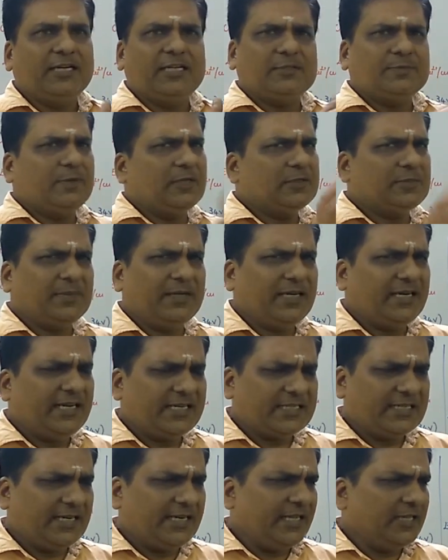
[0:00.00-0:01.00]
Displacement
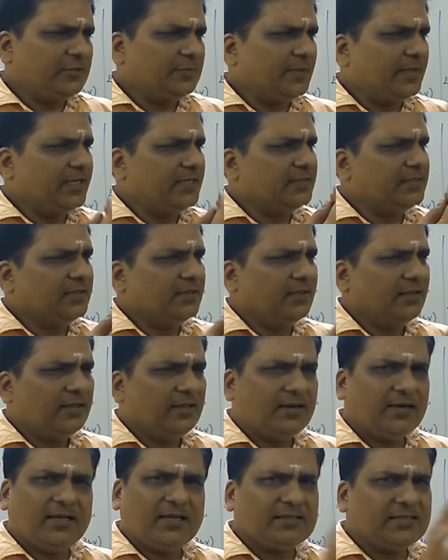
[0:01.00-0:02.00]
reaction takes place,
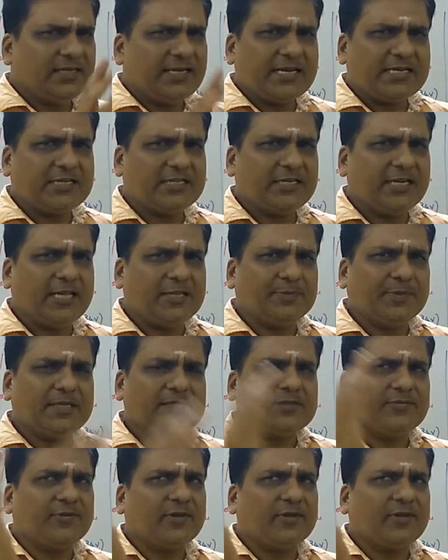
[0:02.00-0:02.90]
redox reaction takes place.